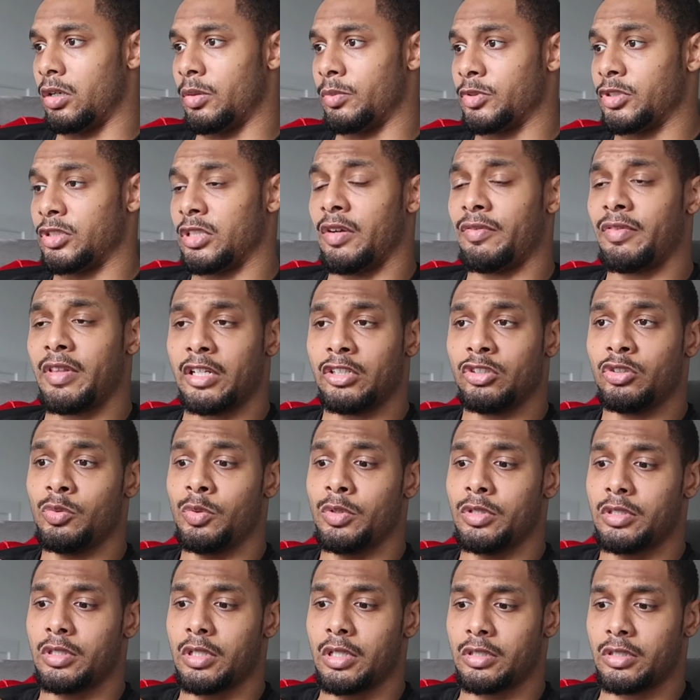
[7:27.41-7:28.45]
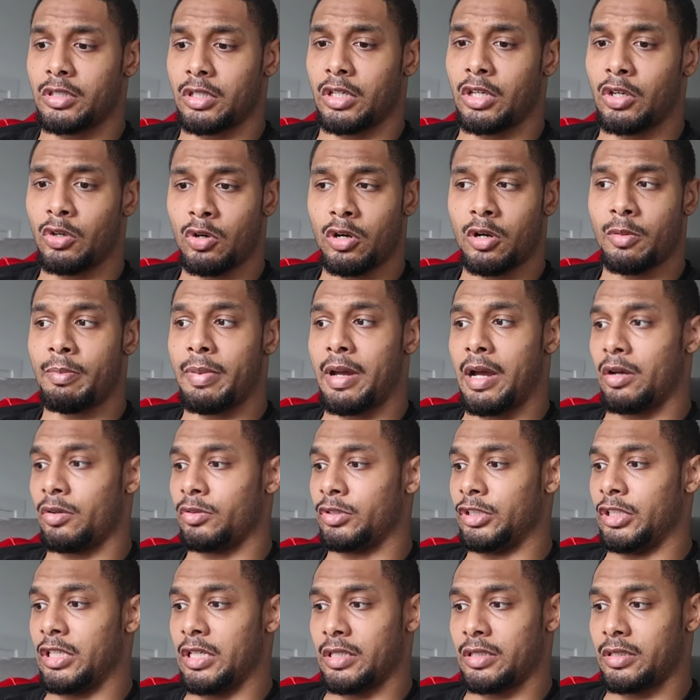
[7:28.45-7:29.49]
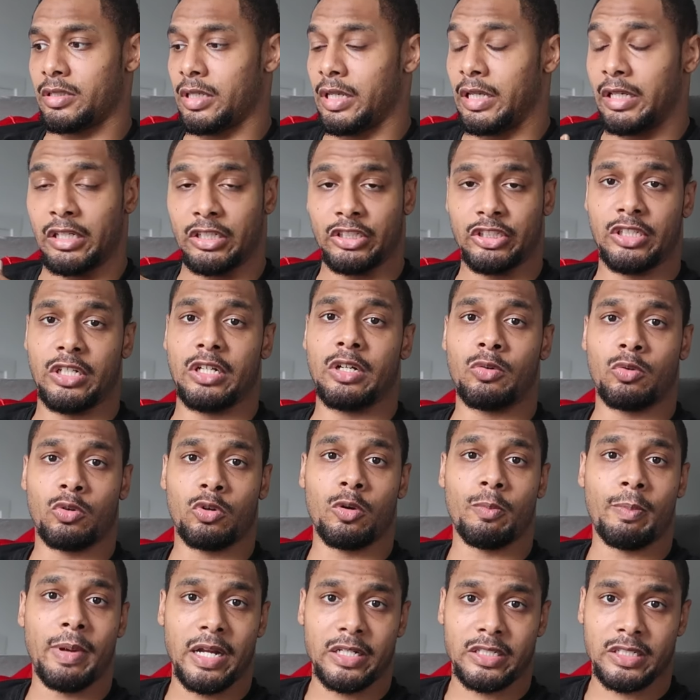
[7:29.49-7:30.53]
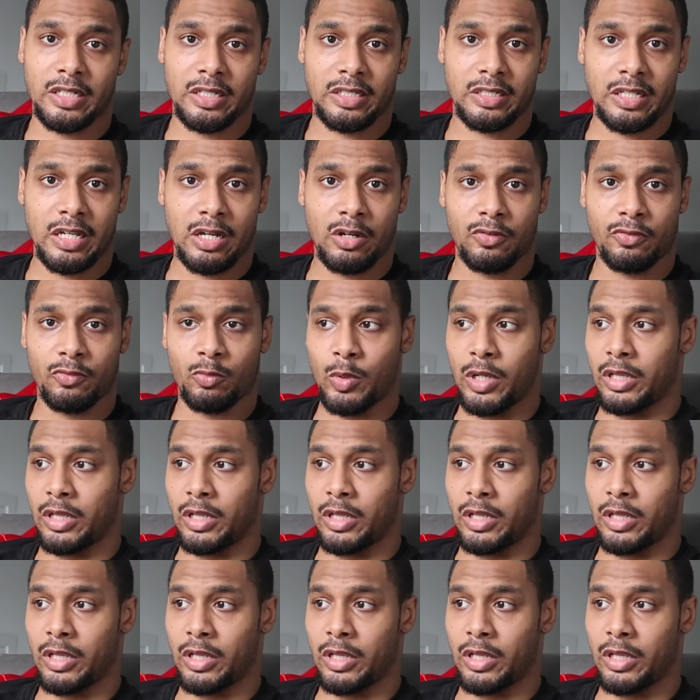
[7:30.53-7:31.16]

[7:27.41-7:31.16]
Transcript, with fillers: stuff that you was insecure about just in general about yourself,